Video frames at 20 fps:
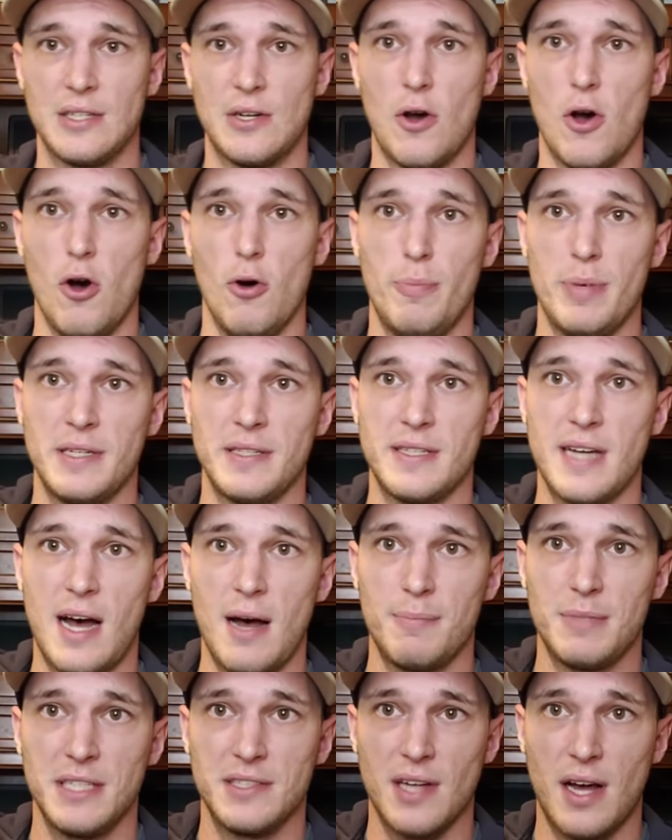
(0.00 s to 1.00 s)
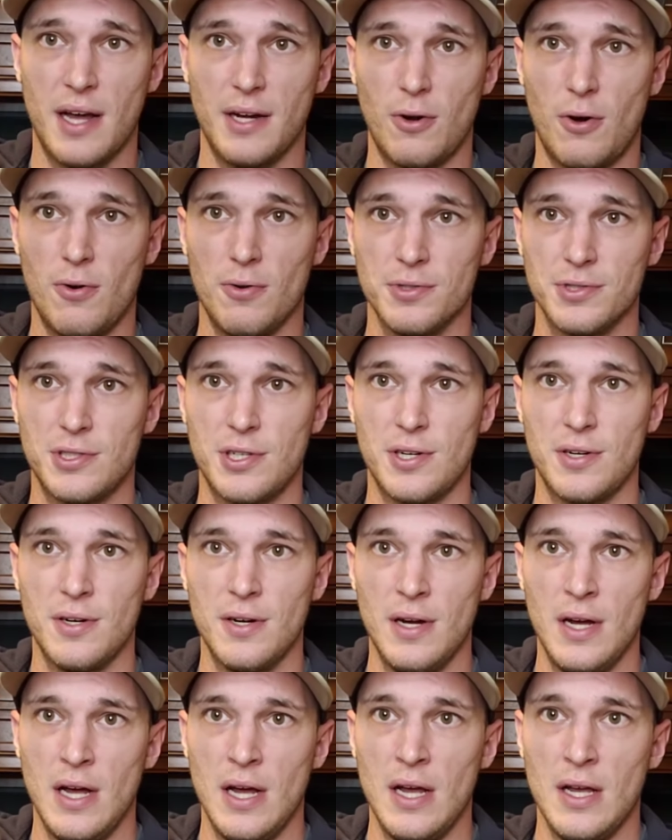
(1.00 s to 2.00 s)
an open top design holster.
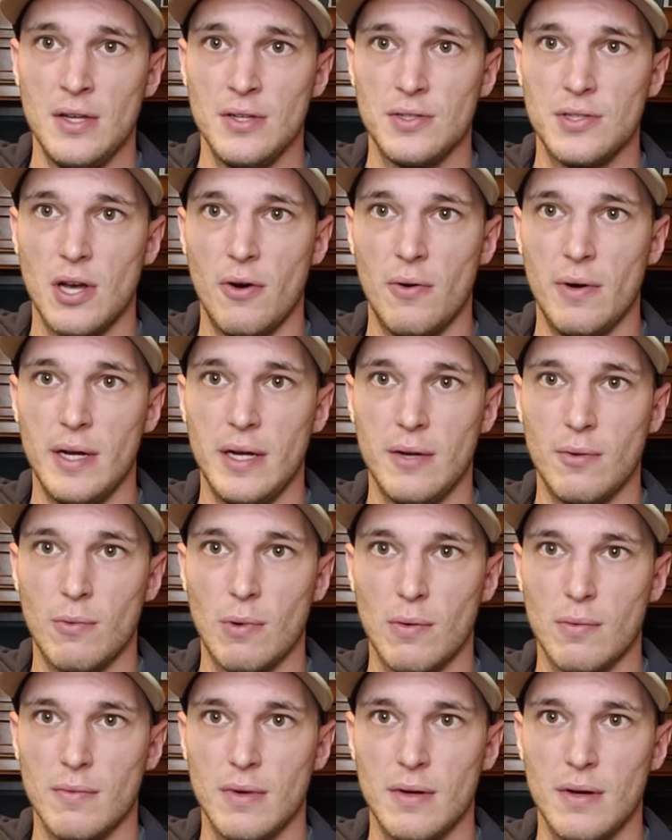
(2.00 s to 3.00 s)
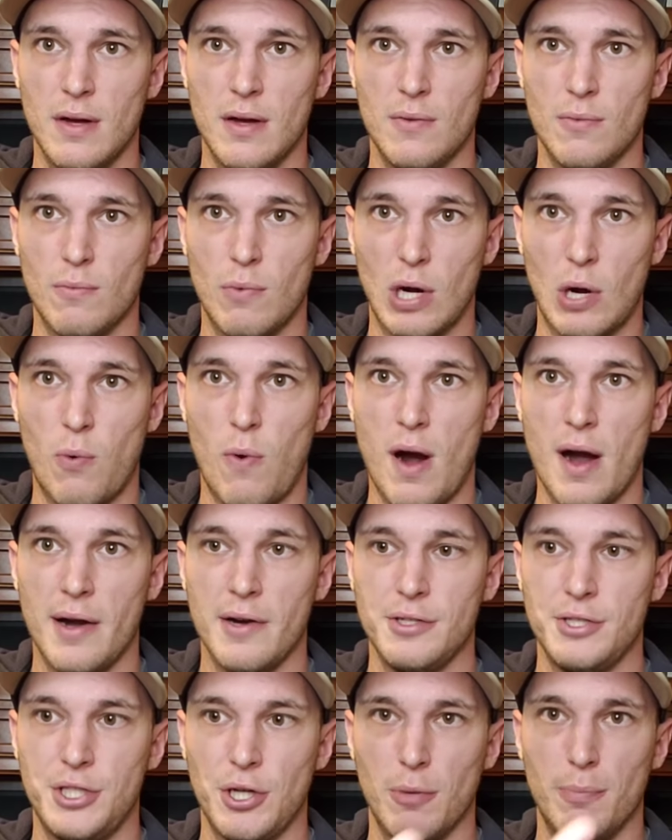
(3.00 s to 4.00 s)
So it
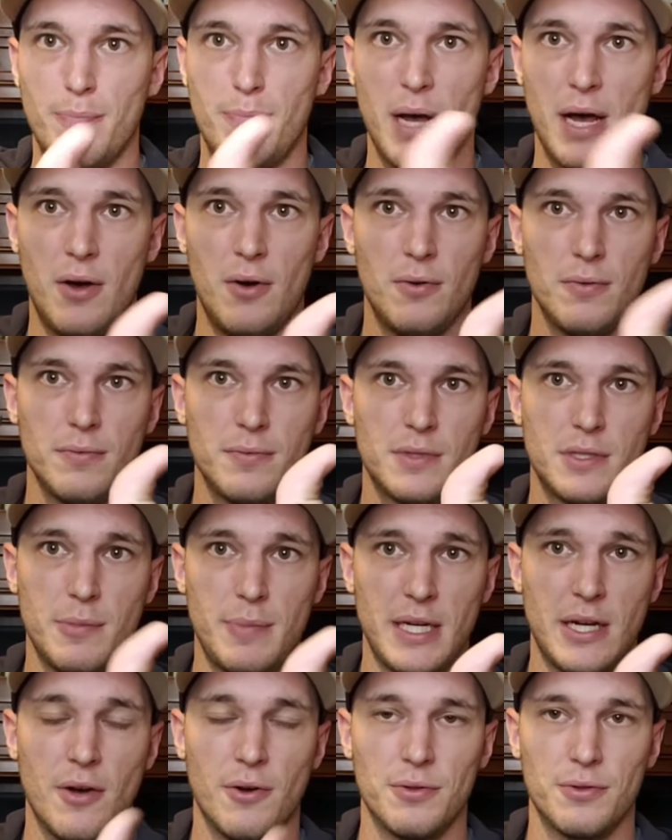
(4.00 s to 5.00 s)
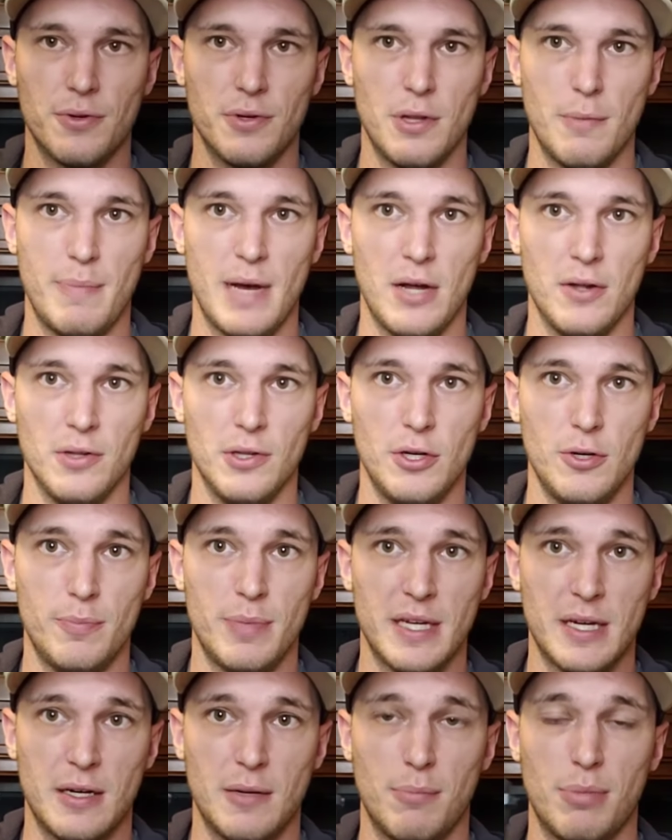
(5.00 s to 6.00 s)
requires your belt to be going through the belt loop
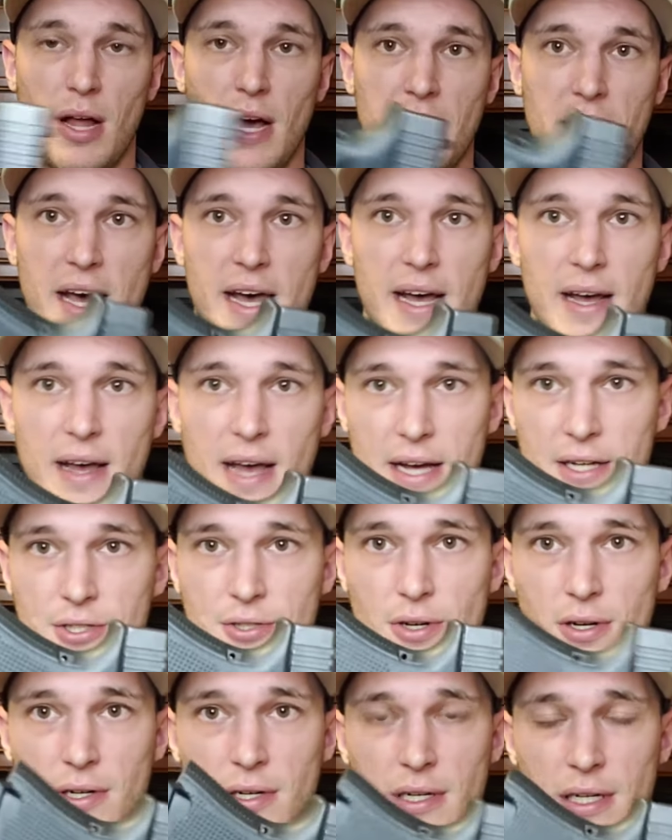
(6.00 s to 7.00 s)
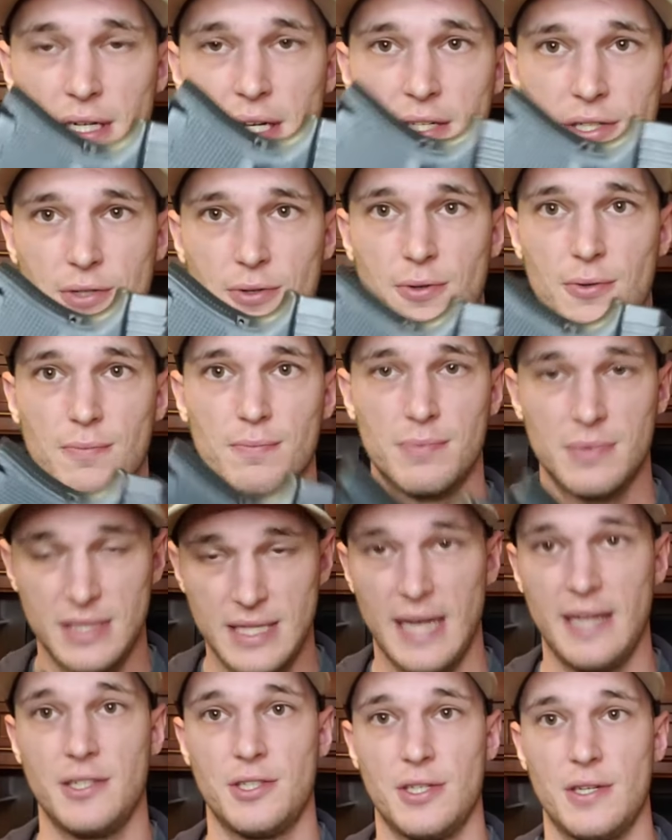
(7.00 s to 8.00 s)
and apply that extra additional
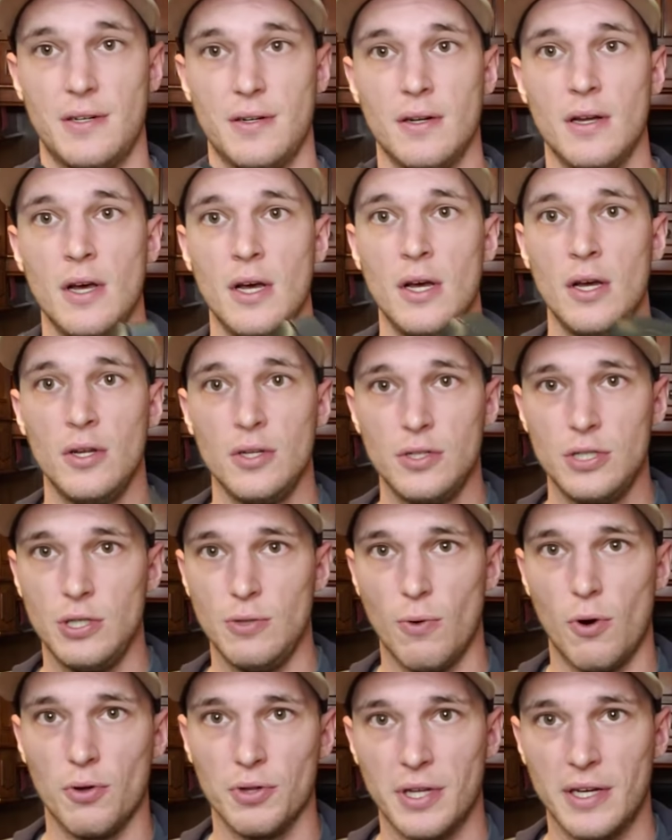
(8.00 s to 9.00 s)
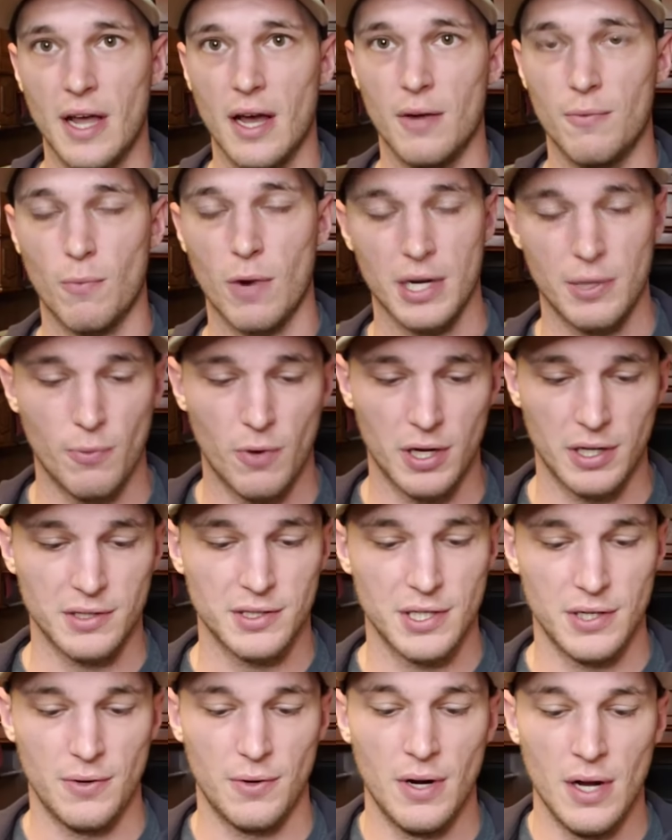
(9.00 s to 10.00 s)
tension to hold the gun where you want it
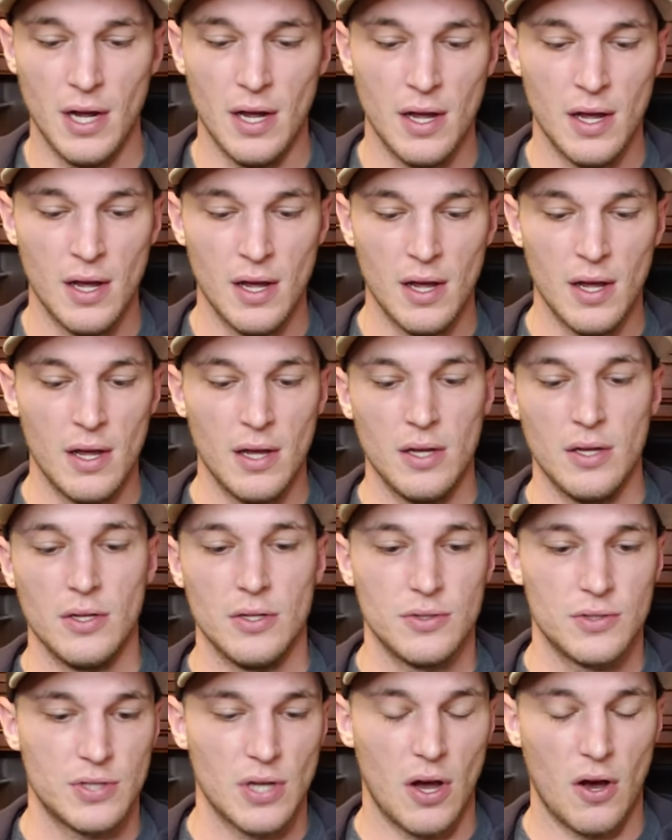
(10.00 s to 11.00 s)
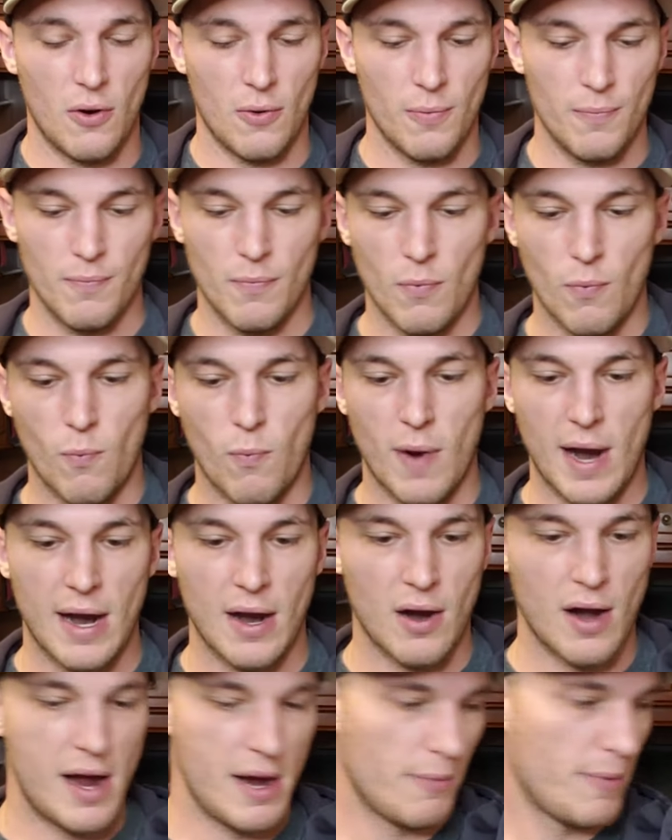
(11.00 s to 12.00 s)
to. So
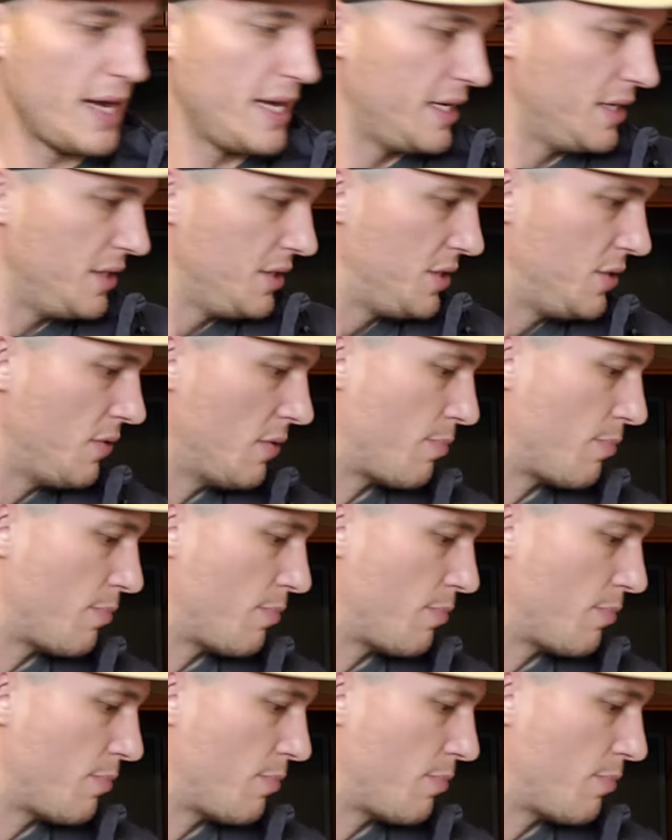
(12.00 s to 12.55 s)
where I ran into a